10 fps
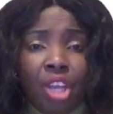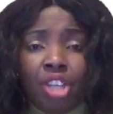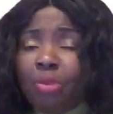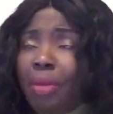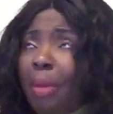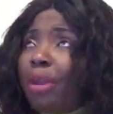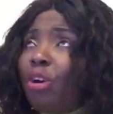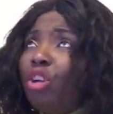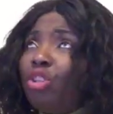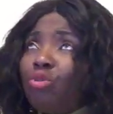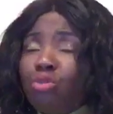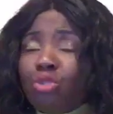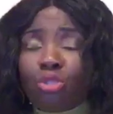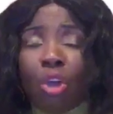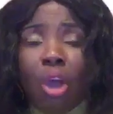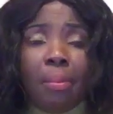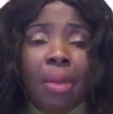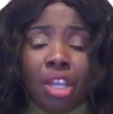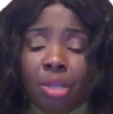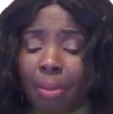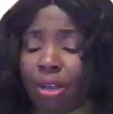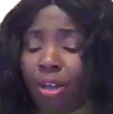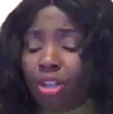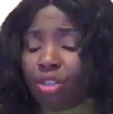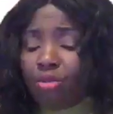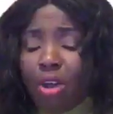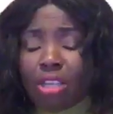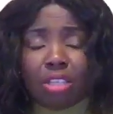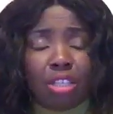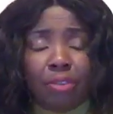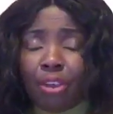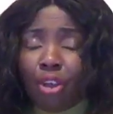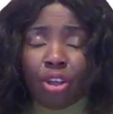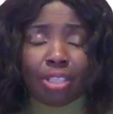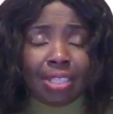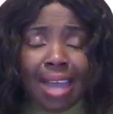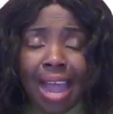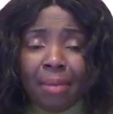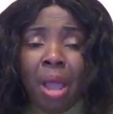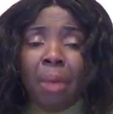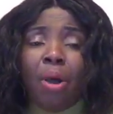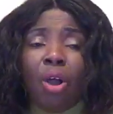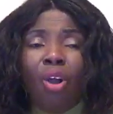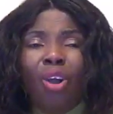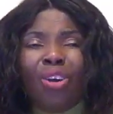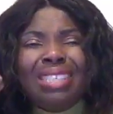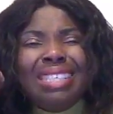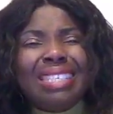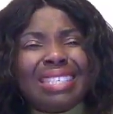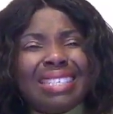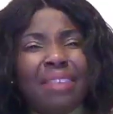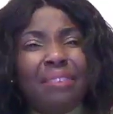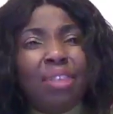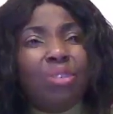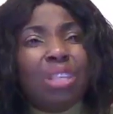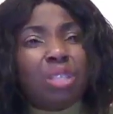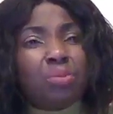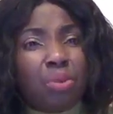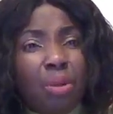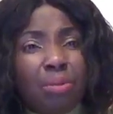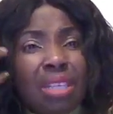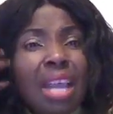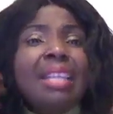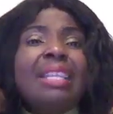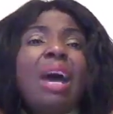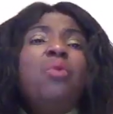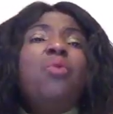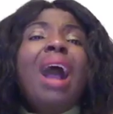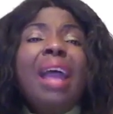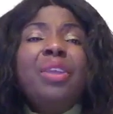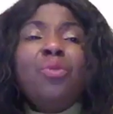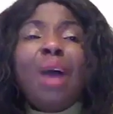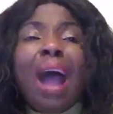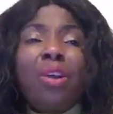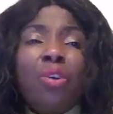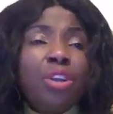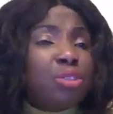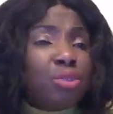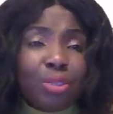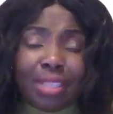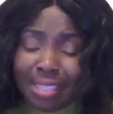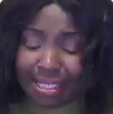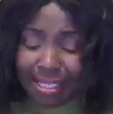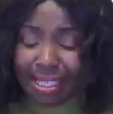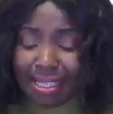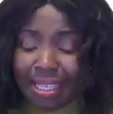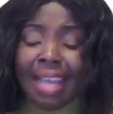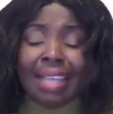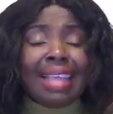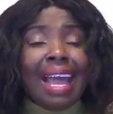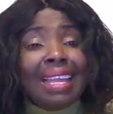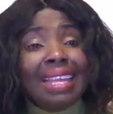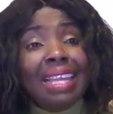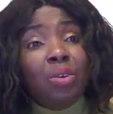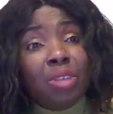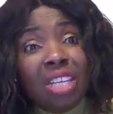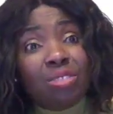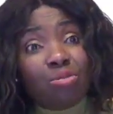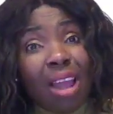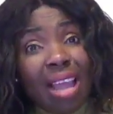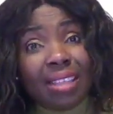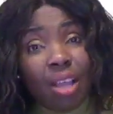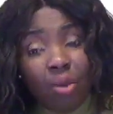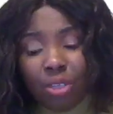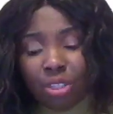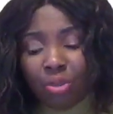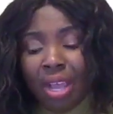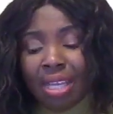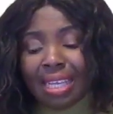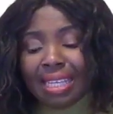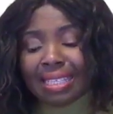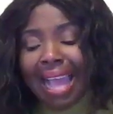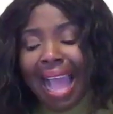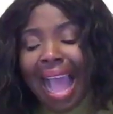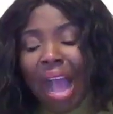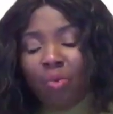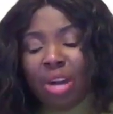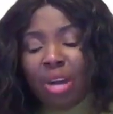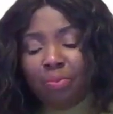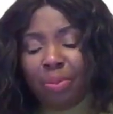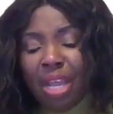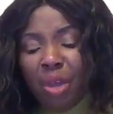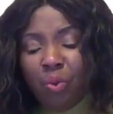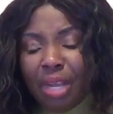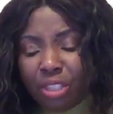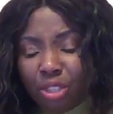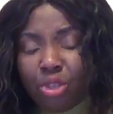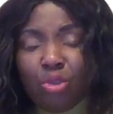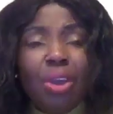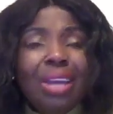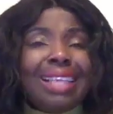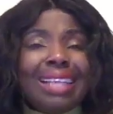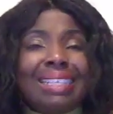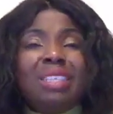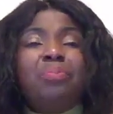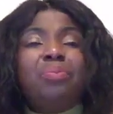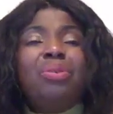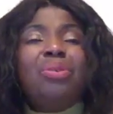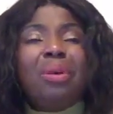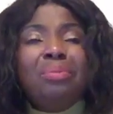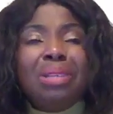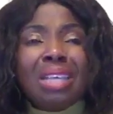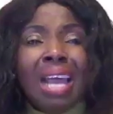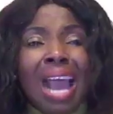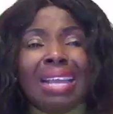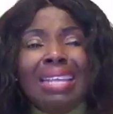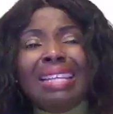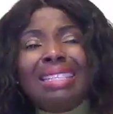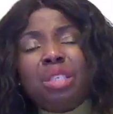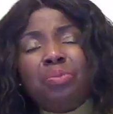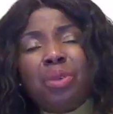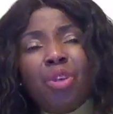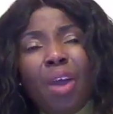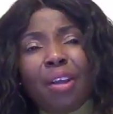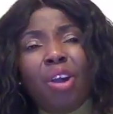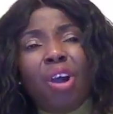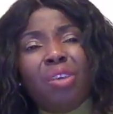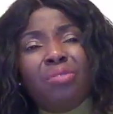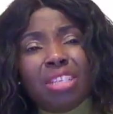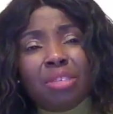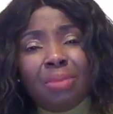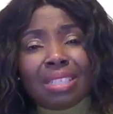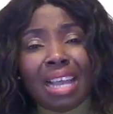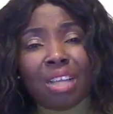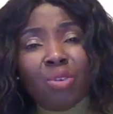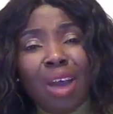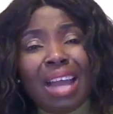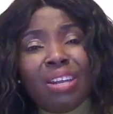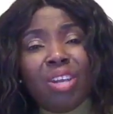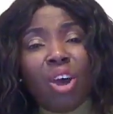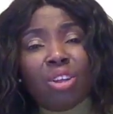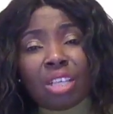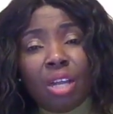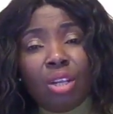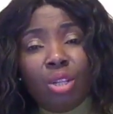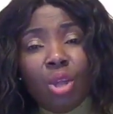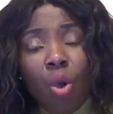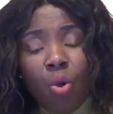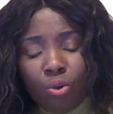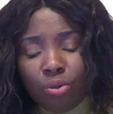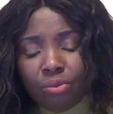You may be going through a storm. You may be going through a difficult time. But God is giving you this promise that while you are going through this season, that he is right there with you. He says, I will be with you. That is a promise. And let this be your encouragement that you are not alone.